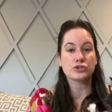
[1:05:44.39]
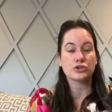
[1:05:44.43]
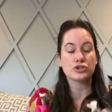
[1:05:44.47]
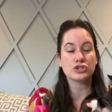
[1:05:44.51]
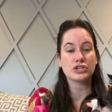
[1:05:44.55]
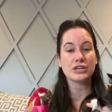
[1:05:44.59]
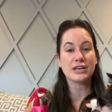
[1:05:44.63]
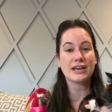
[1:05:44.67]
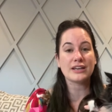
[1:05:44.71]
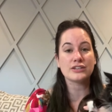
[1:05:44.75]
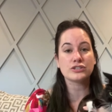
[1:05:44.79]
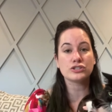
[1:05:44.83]
So
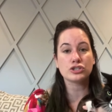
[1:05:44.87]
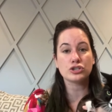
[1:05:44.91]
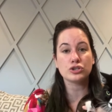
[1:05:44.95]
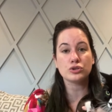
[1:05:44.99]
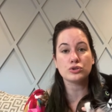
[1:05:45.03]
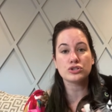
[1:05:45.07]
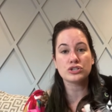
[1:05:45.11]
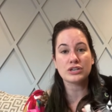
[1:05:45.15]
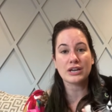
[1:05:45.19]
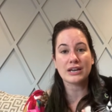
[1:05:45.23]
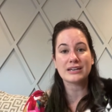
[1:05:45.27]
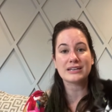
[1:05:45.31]
she has
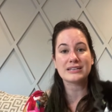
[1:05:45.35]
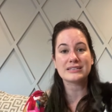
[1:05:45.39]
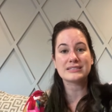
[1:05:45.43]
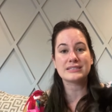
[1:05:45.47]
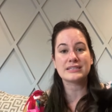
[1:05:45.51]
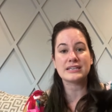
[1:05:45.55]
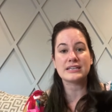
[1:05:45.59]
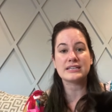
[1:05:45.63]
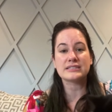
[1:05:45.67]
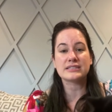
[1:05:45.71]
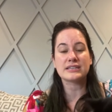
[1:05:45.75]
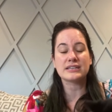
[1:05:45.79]
two shedding
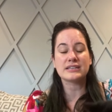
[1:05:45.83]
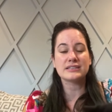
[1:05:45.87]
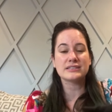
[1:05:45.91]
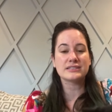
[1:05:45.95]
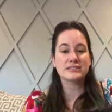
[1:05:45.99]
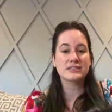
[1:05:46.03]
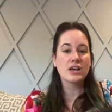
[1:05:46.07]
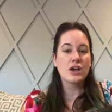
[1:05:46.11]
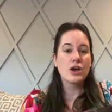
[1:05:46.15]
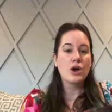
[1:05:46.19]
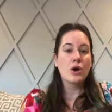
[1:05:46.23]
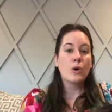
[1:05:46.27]

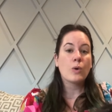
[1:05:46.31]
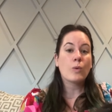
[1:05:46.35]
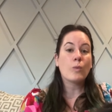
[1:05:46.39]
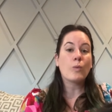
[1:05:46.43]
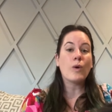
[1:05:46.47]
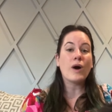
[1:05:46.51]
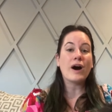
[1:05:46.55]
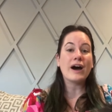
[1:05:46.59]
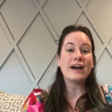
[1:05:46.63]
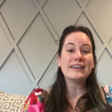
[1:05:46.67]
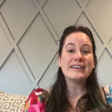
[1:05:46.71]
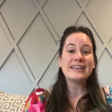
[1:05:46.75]
seasons,
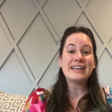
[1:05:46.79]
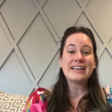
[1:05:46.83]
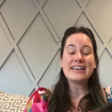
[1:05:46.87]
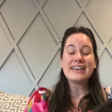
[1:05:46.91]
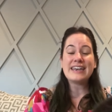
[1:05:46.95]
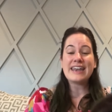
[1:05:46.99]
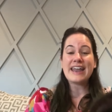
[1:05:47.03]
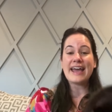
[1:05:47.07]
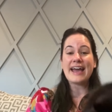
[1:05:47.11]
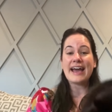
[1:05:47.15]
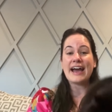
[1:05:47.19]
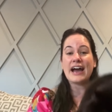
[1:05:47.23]
one
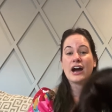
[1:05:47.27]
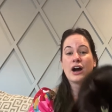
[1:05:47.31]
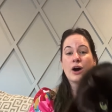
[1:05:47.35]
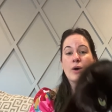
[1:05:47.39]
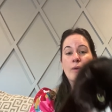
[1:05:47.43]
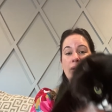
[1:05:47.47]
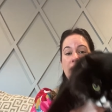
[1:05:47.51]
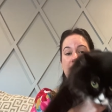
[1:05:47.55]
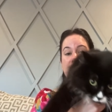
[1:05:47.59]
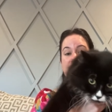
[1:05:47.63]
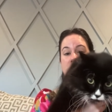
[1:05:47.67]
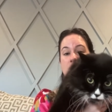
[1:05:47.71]

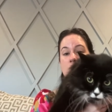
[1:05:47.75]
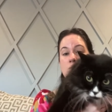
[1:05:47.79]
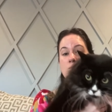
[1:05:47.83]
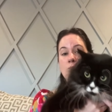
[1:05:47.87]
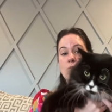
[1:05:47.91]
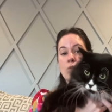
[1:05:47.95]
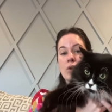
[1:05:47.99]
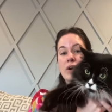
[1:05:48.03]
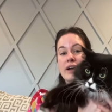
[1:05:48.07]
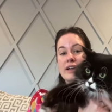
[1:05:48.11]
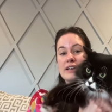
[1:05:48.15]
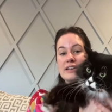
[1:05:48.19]
now and
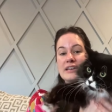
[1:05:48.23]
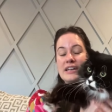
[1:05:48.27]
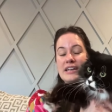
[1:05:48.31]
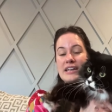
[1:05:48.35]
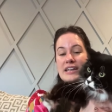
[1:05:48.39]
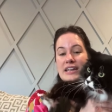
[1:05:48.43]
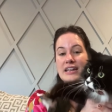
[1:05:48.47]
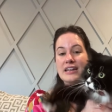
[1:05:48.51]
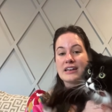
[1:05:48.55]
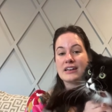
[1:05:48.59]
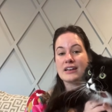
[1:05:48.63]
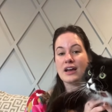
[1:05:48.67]
then one
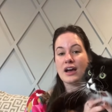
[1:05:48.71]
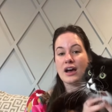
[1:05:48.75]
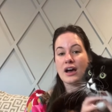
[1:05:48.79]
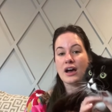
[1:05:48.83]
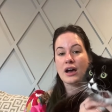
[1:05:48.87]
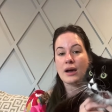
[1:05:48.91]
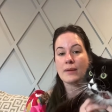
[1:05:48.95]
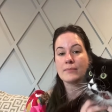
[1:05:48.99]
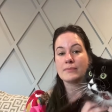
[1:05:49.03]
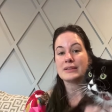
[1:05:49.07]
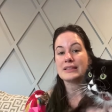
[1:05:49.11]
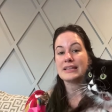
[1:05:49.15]
in
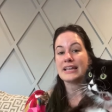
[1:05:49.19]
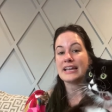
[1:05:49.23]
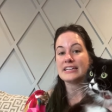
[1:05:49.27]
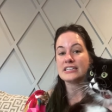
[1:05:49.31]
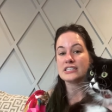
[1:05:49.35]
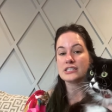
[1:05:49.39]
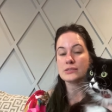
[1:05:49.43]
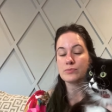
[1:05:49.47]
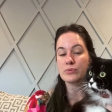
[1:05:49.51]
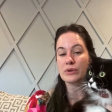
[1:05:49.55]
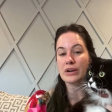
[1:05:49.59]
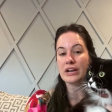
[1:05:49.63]
um,
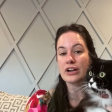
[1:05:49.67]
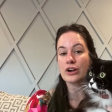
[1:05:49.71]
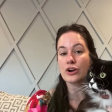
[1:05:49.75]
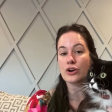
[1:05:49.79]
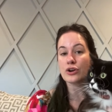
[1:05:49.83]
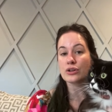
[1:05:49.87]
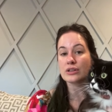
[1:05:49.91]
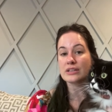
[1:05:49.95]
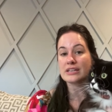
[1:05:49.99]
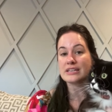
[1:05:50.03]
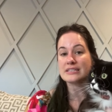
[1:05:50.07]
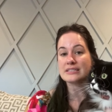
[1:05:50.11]
late spring,
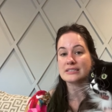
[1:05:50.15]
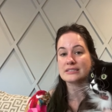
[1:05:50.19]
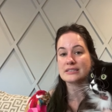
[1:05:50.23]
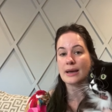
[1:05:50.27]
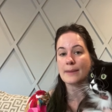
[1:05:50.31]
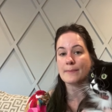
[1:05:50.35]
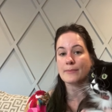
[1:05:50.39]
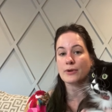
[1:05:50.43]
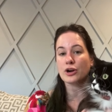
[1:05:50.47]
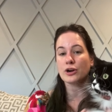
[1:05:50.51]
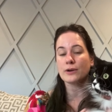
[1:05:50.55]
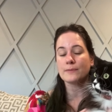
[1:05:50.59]
early
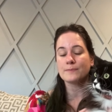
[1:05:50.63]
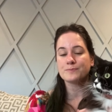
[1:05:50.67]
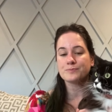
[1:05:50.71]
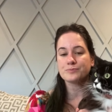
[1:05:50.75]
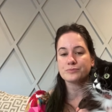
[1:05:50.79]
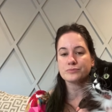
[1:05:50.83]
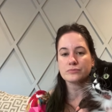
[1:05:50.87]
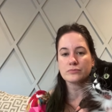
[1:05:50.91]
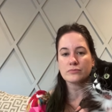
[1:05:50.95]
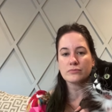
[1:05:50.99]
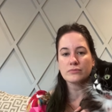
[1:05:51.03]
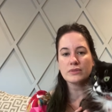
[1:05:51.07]
summer,
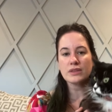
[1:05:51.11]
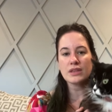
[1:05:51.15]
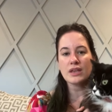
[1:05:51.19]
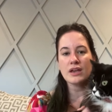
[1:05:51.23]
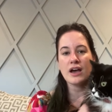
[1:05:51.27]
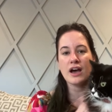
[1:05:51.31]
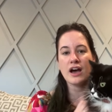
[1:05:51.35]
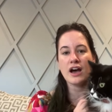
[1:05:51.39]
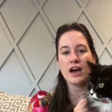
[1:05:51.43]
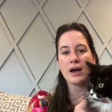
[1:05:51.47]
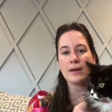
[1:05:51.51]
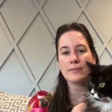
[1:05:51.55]

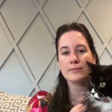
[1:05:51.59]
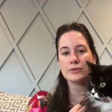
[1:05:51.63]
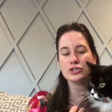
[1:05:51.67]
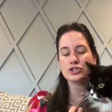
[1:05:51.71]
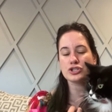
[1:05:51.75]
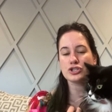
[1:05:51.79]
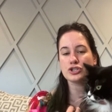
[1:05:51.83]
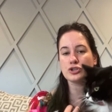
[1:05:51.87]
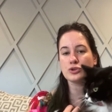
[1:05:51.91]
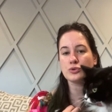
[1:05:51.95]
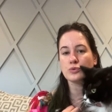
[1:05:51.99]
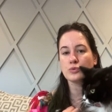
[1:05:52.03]
um,
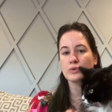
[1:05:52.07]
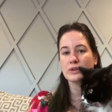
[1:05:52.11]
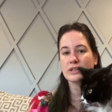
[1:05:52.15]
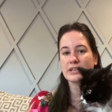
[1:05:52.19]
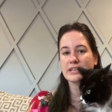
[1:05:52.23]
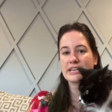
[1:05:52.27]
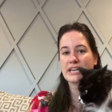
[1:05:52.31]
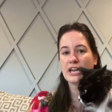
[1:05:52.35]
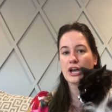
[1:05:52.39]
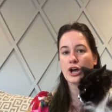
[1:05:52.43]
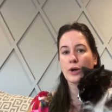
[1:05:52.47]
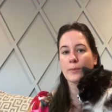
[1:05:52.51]
to
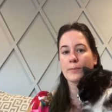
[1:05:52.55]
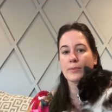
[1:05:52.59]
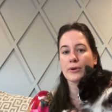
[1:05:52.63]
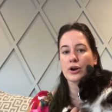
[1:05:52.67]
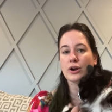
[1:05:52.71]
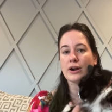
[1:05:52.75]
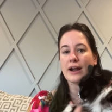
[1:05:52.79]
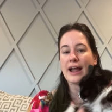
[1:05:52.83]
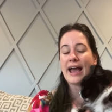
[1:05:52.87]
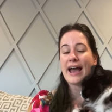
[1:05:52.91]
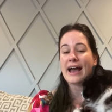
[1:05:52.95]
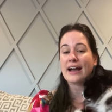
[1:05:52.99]
really help
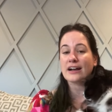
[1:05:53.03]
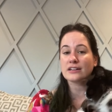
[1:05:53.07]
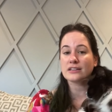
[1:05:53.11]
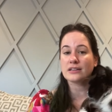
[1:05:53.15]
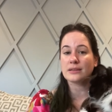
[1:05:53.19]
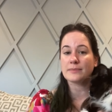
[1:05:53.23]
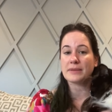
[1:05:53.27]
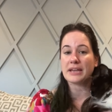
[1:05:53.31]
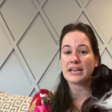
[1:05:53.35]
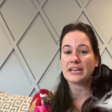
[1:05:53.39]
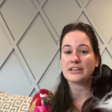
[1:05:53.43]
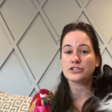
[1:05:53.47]
her
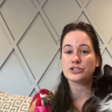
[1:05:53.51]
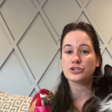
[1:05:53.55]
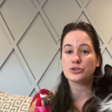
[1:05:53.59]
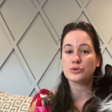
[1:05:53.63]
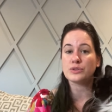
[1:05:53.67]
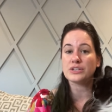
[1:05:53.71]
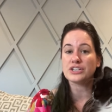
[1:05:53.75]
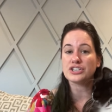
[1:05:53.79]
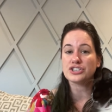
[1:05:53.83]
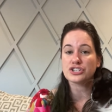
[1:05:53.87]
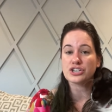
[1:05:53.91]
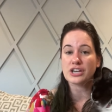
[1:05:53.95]
acclimate
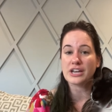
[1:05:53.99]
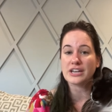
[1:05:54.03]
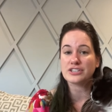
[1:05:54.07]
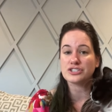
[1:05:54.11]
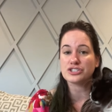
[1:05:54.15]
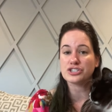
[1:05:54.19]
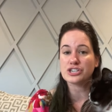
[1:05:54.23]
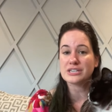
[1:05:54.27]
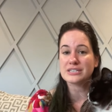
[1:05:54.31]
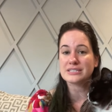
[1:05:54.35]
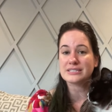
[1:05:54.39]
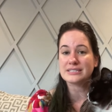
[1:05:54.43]
to the
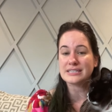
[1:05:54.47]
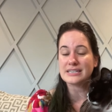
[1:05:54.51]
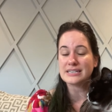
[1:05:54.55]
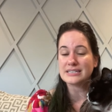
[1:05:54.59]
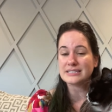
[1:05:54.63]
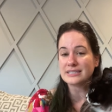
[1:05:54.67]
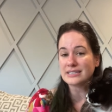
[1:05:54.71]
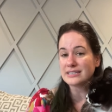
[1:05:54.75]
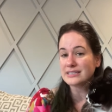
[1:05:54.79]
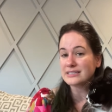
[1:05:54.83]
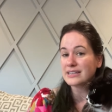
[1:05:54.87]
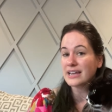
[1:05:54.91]
changing
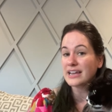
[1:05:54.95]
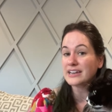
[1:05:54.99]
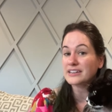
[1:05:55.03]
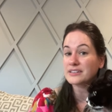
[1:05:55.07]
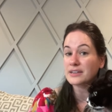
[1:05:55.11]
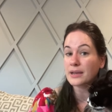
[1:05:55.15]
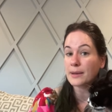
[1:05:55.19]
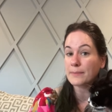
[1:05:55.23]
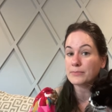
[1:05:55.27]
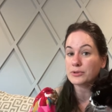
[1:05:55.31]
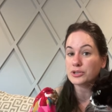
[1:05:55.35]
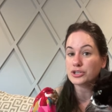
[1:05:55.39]
seasons
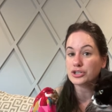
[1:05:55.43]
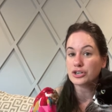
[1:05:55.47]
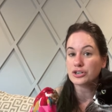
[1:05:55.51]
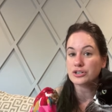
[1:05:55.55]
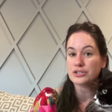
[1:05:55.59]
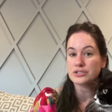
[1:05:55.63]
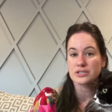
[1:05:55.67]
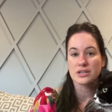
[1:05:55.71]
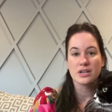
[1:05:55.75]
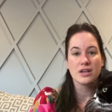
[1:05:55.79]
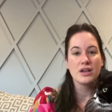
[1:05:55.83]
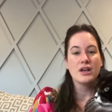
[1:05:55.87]
and
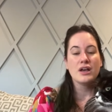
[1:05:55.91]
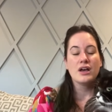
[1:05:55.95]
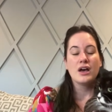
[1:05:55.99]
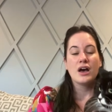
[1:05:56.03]
temperatures.